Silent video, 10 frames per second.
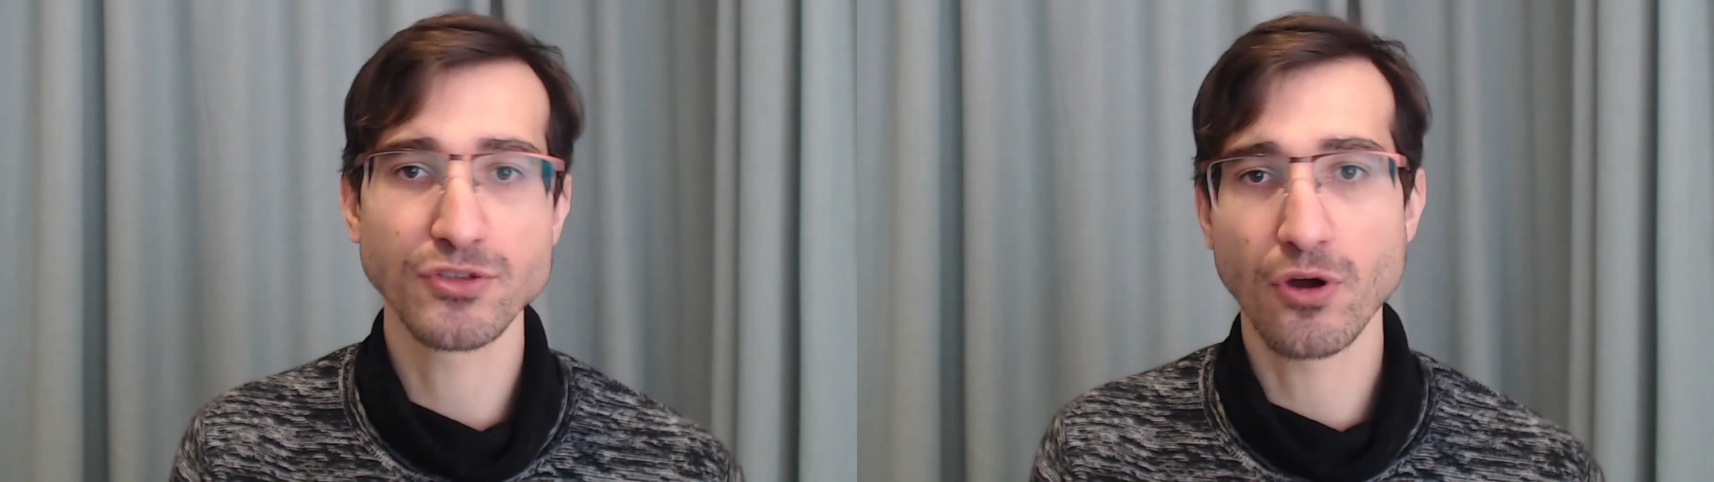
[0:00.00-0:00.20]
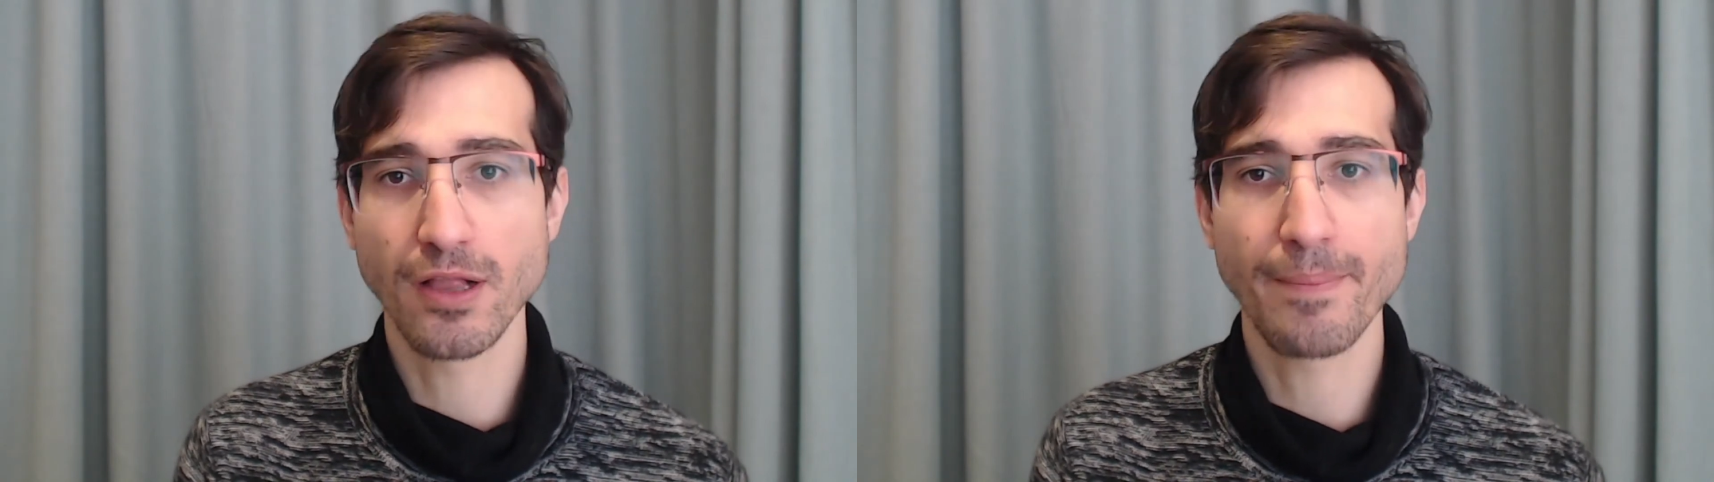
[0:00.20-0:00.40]

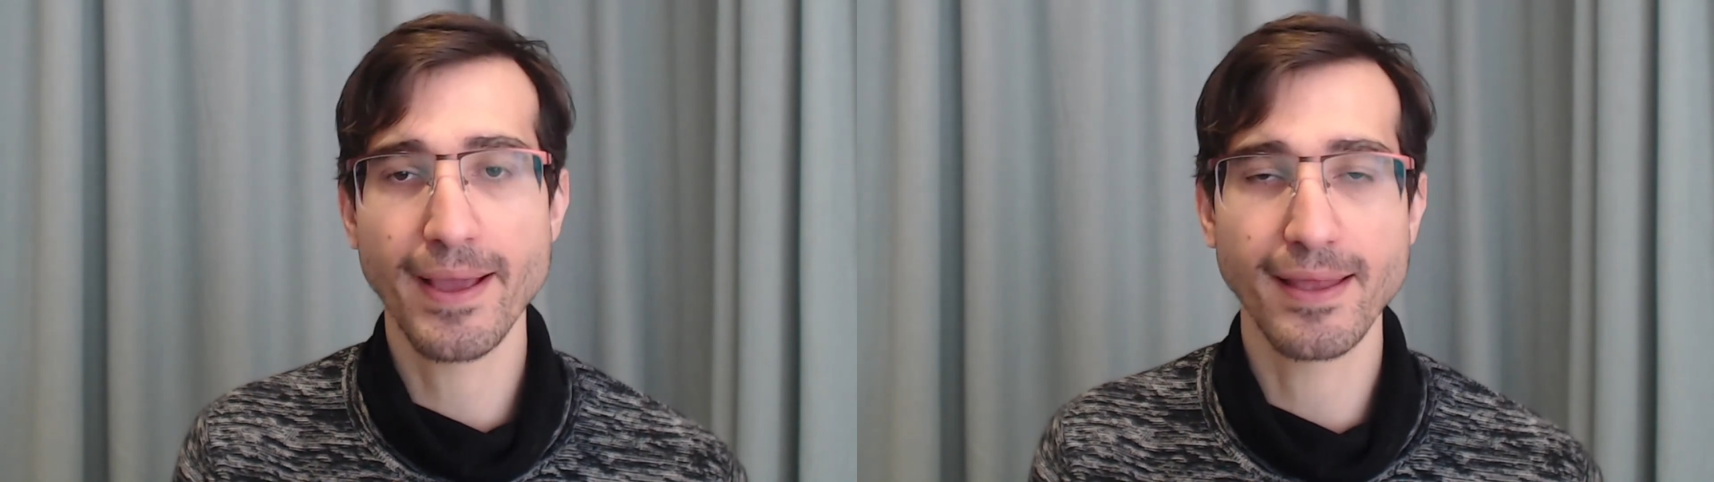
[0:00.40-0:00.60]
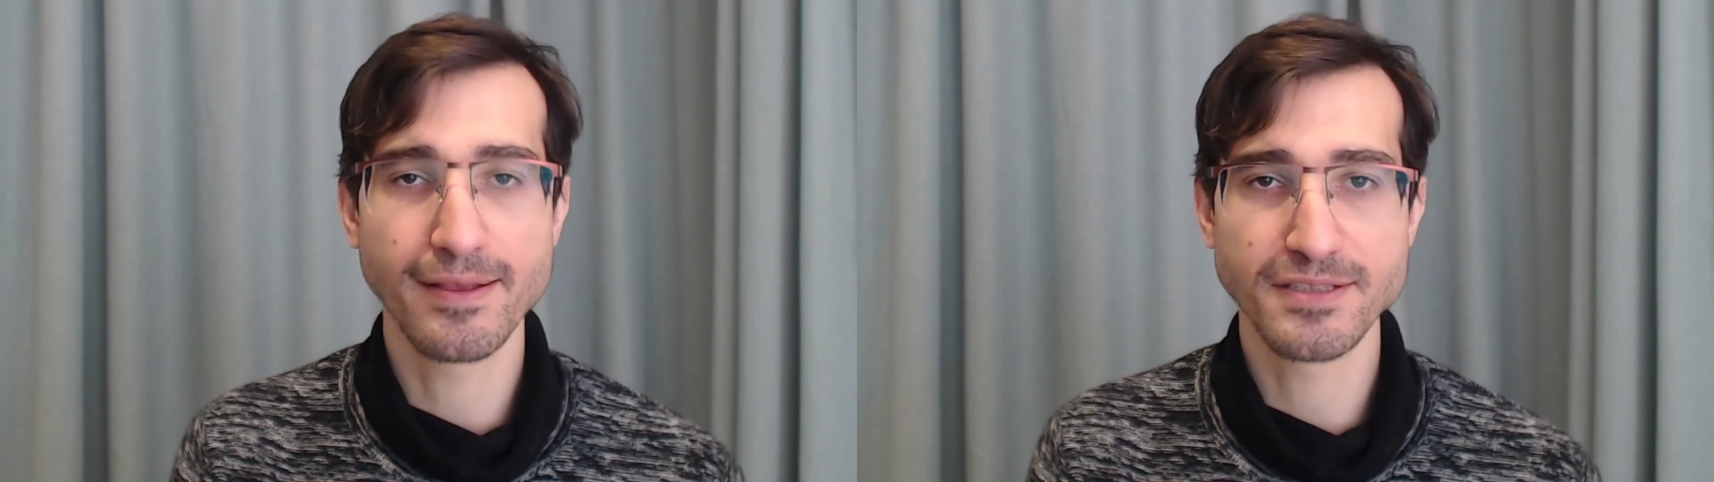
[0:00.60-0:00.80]
oil
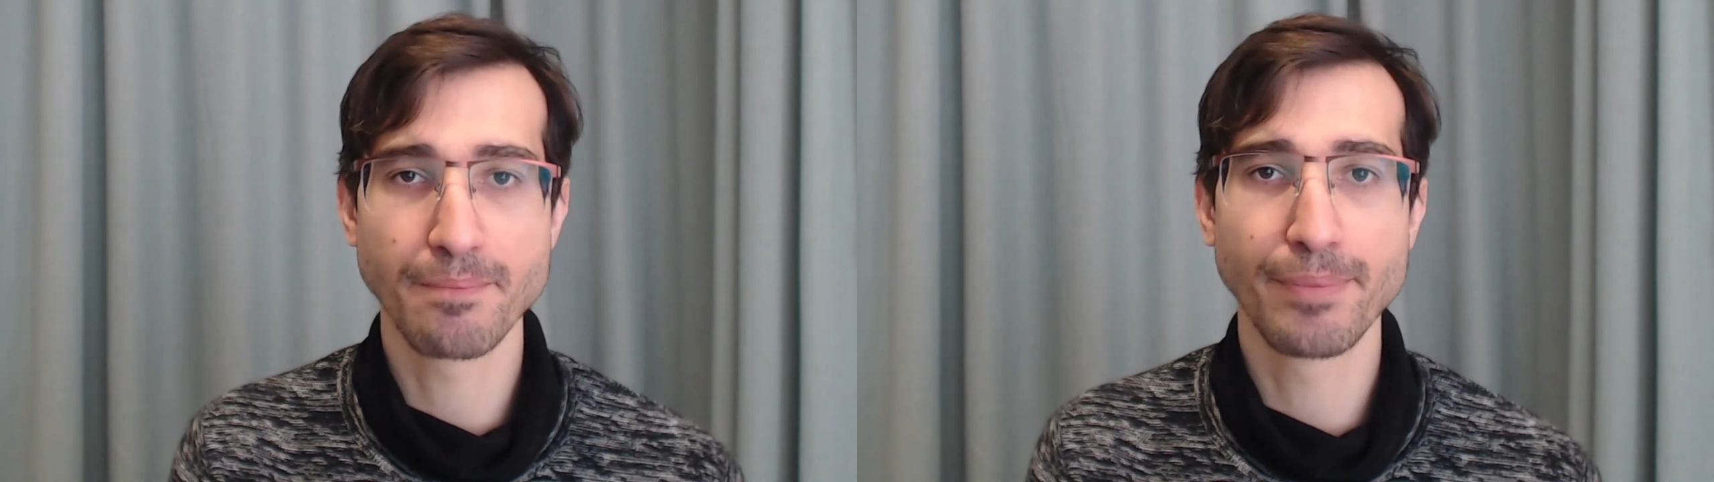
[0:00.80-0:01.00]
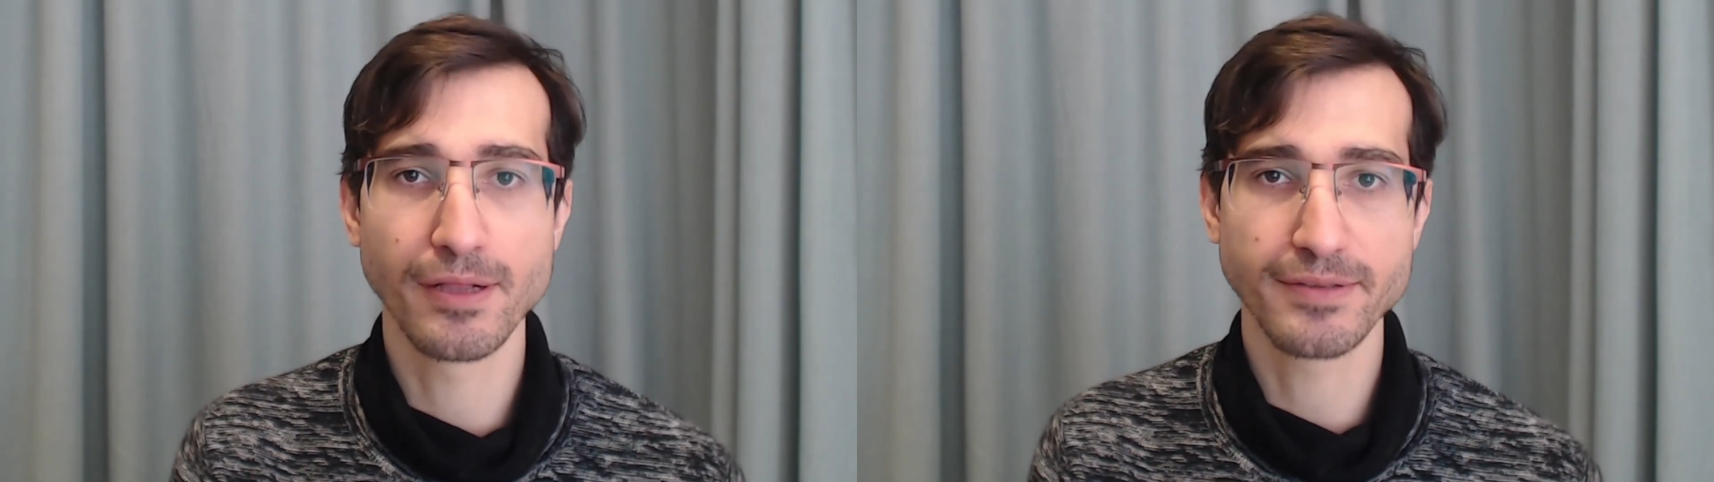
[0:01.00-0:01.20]
mechanism
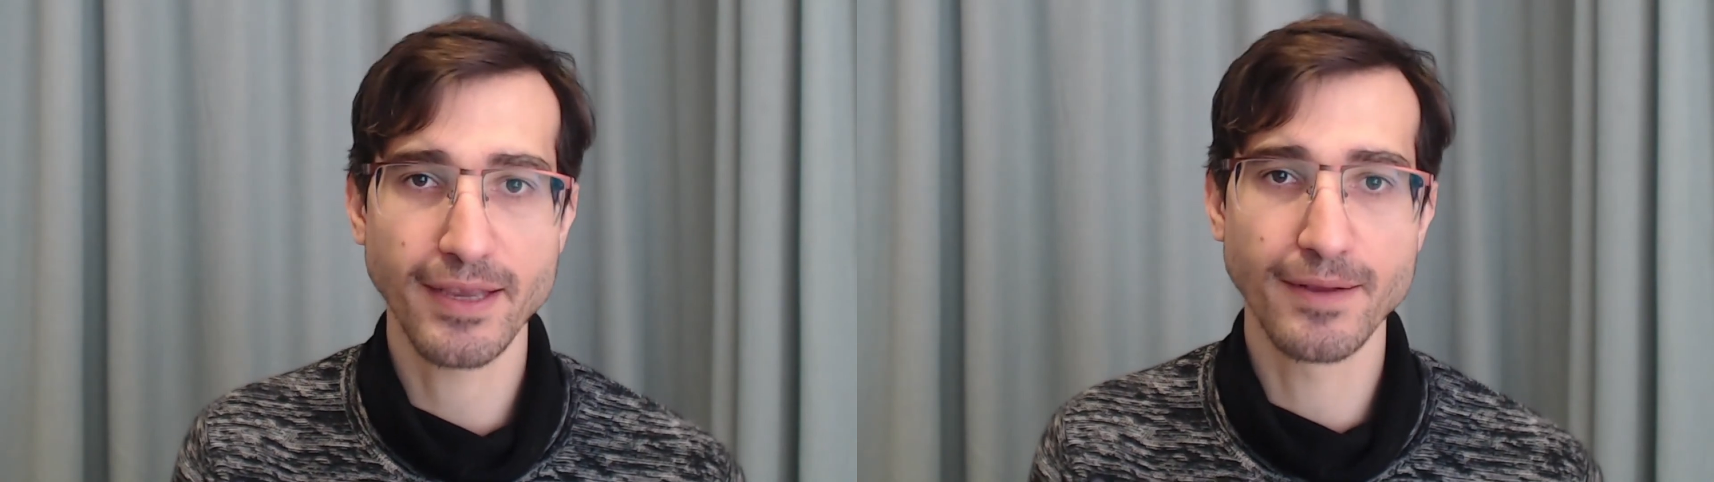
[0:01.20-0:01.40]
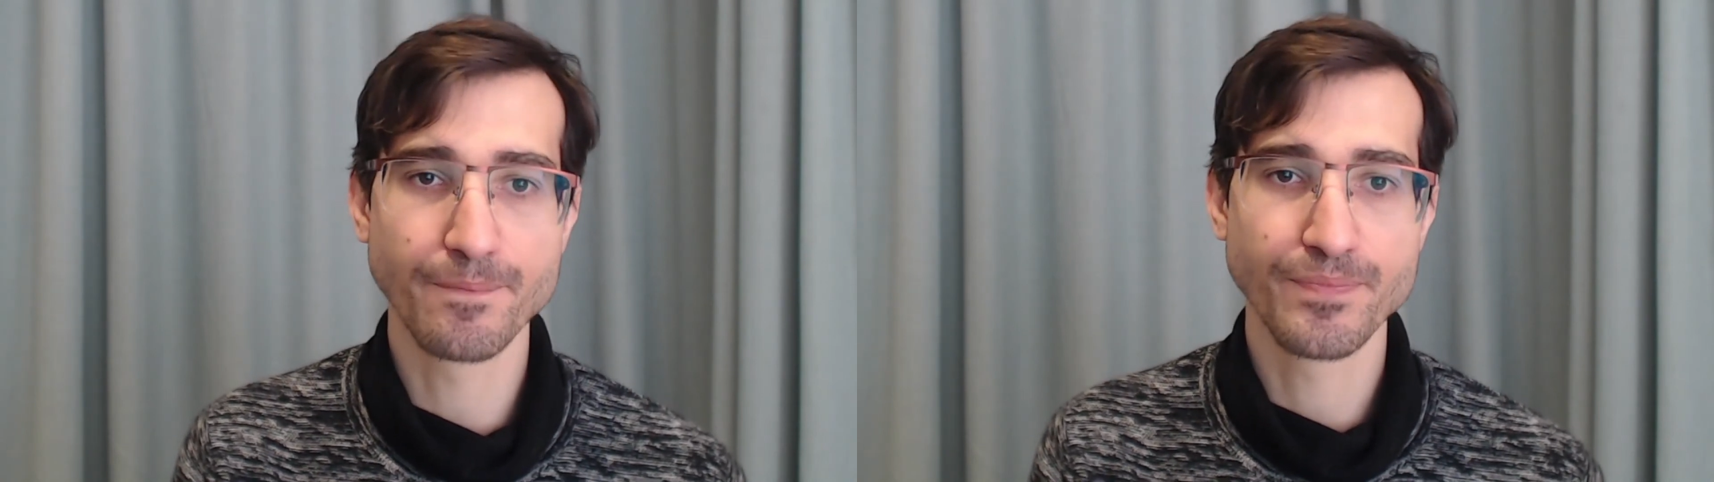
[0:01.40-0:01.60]
built
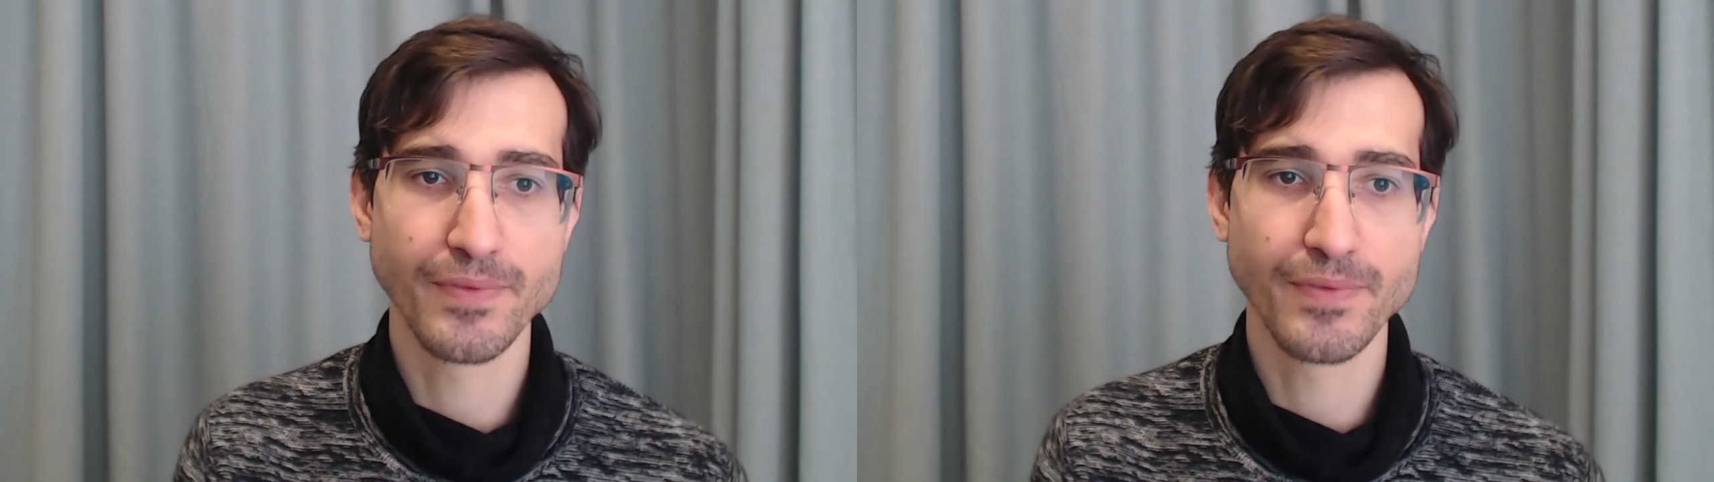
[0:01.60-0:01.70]
in.